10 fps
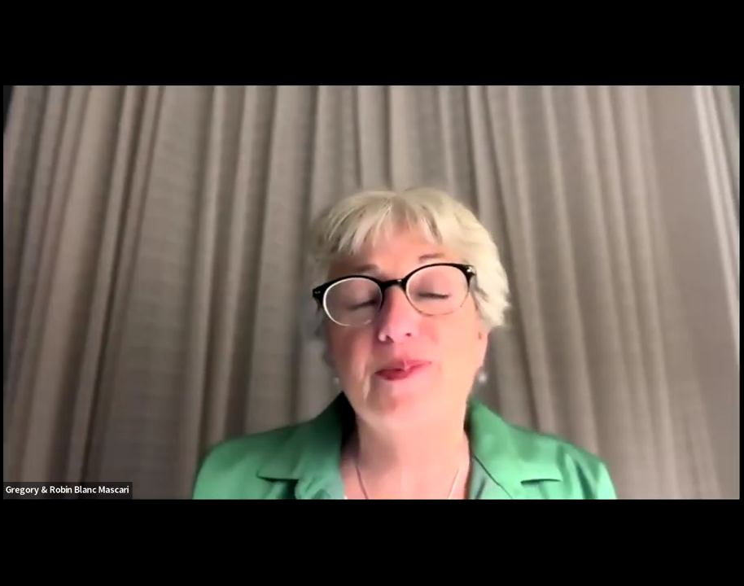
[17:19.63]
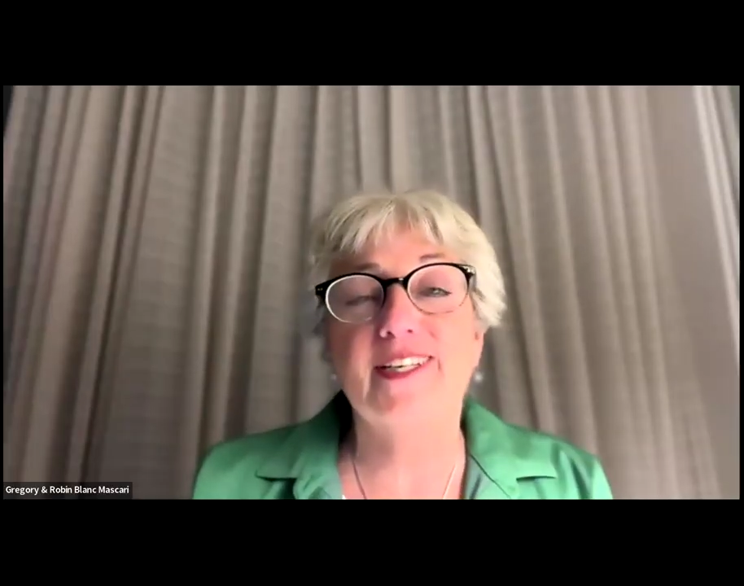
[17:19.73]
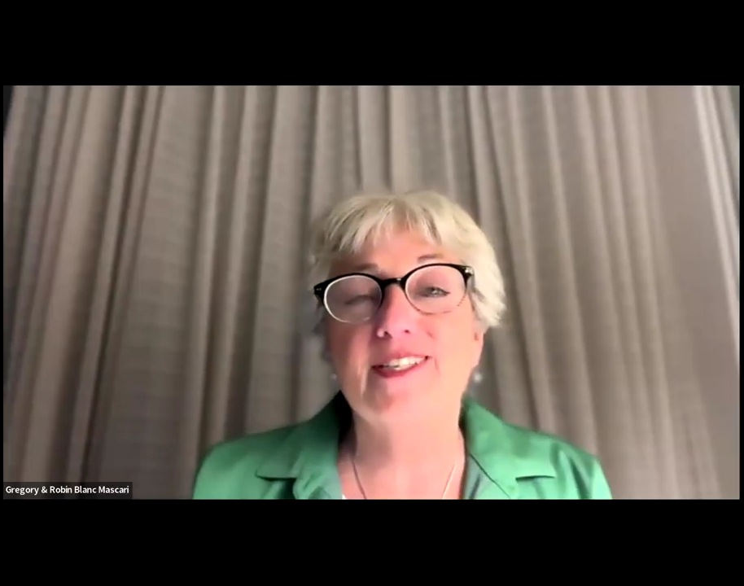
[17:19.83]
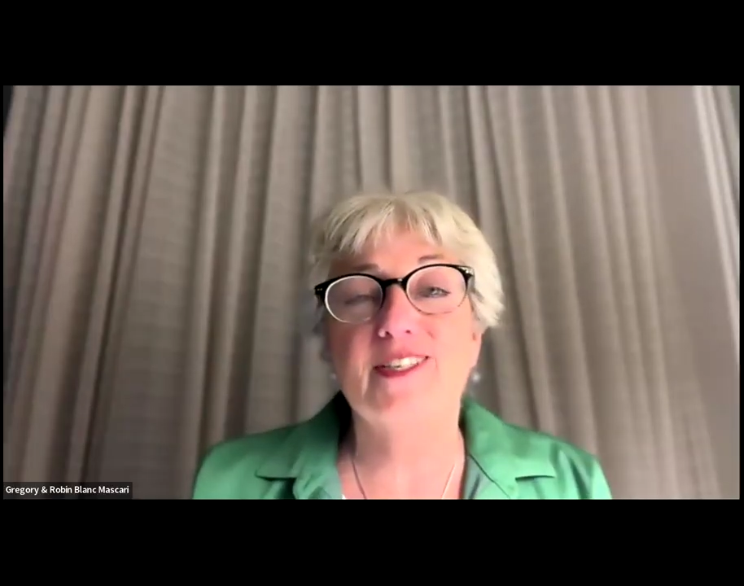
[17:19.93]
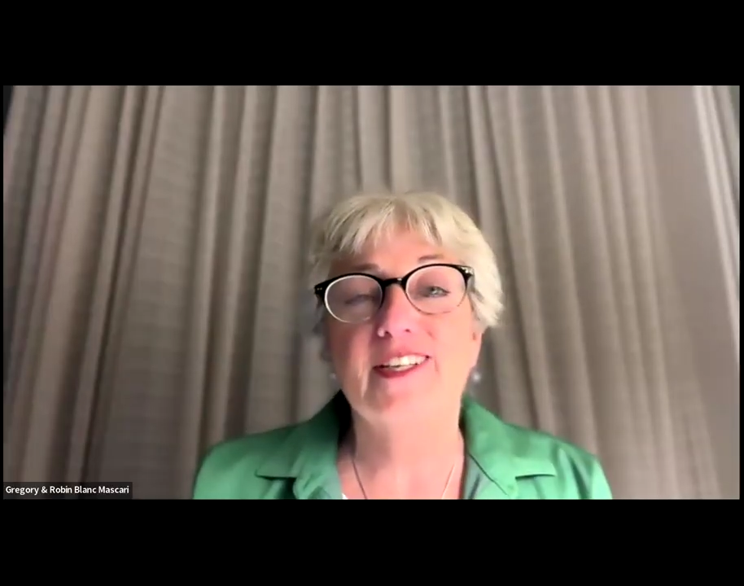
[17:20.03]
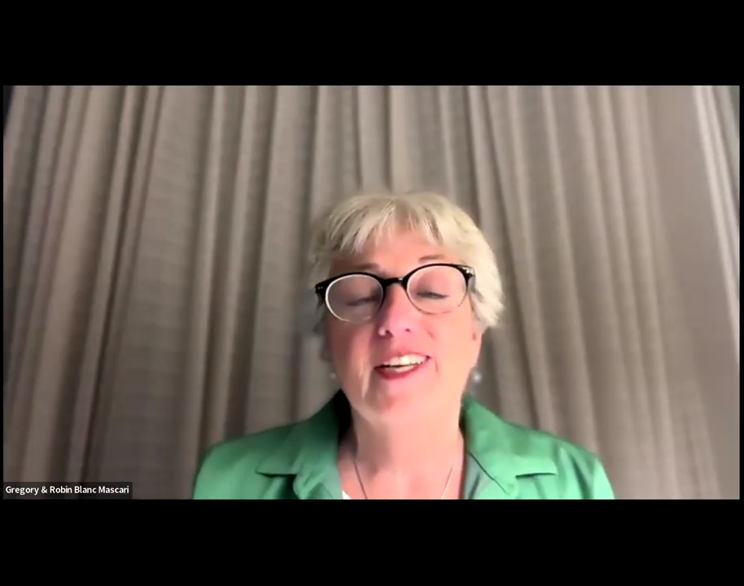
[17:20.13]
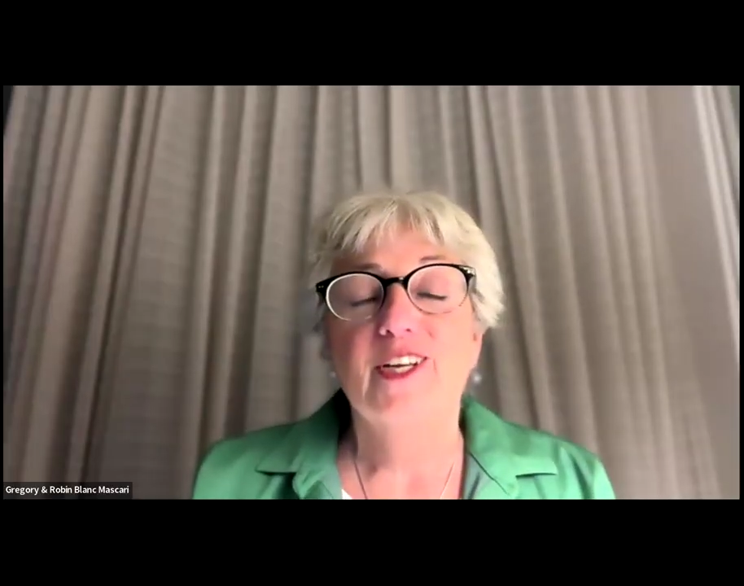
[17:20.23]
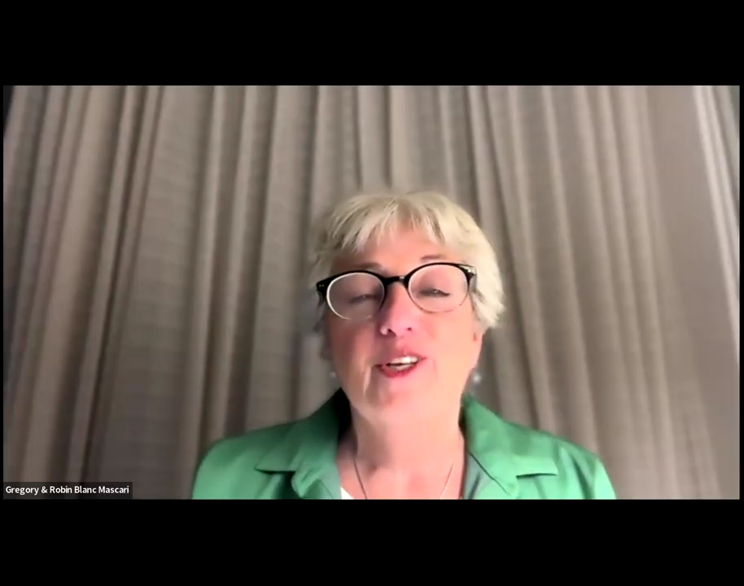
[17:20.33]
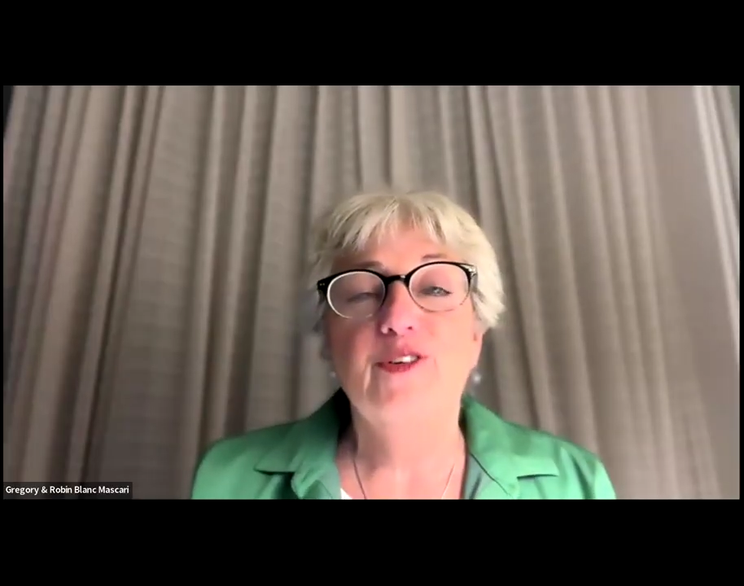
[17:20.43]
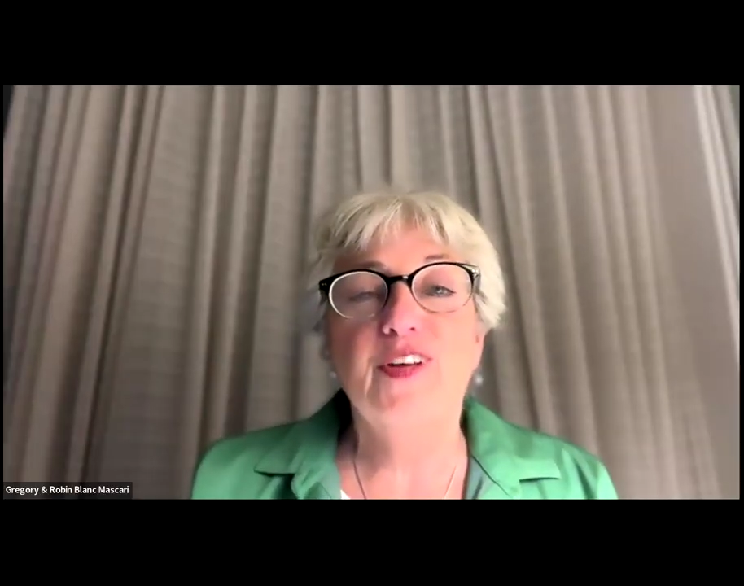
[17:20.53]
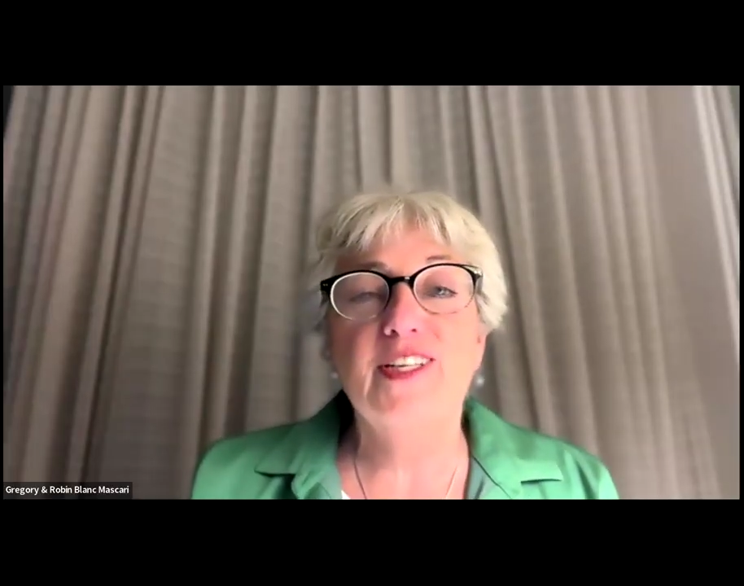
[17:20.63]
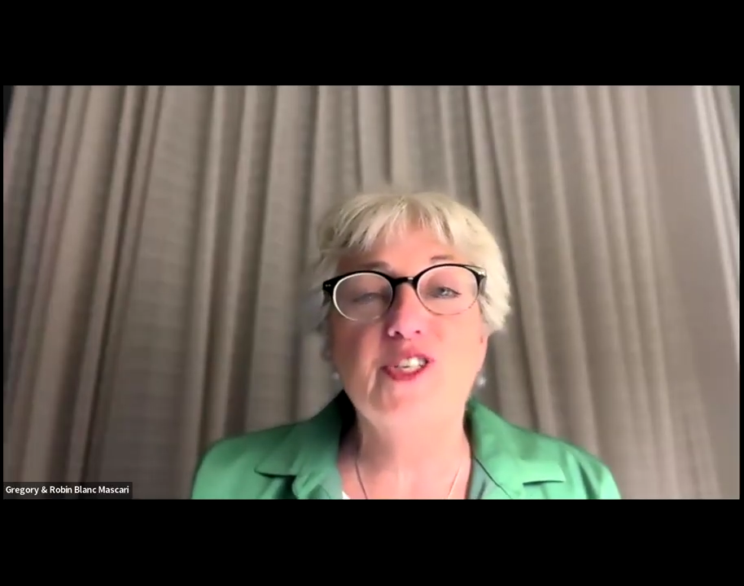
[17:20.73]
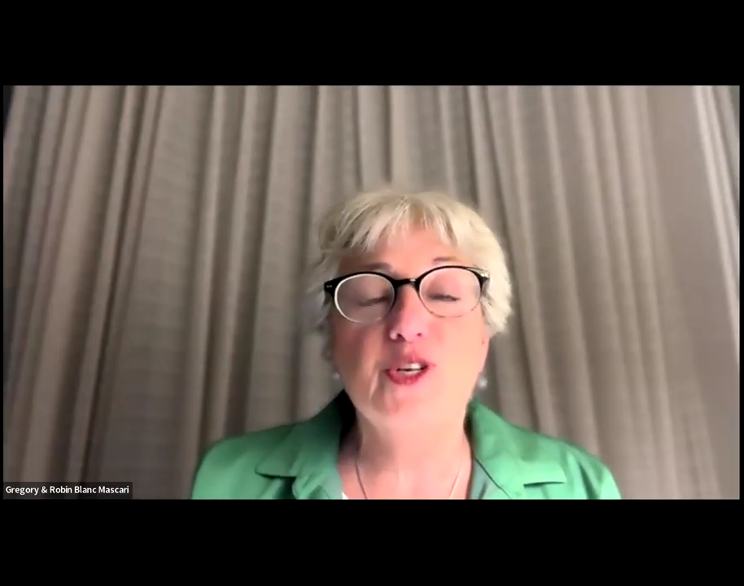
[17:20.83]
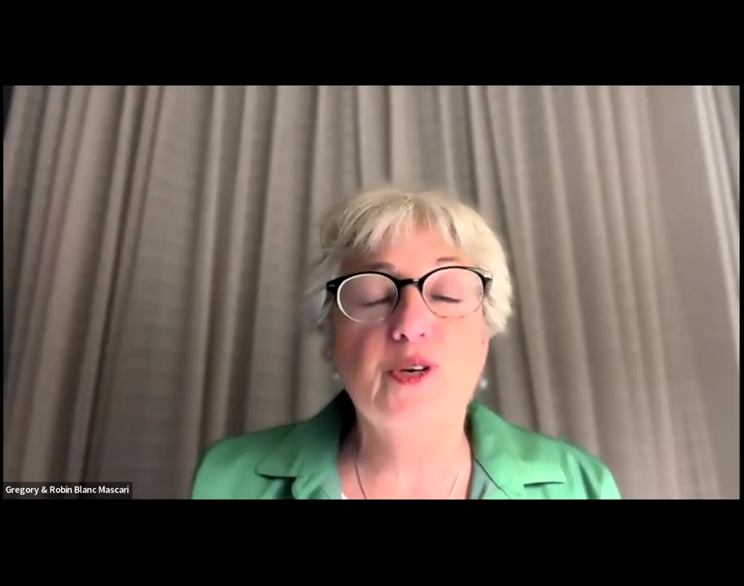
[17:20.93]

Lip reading: because you've had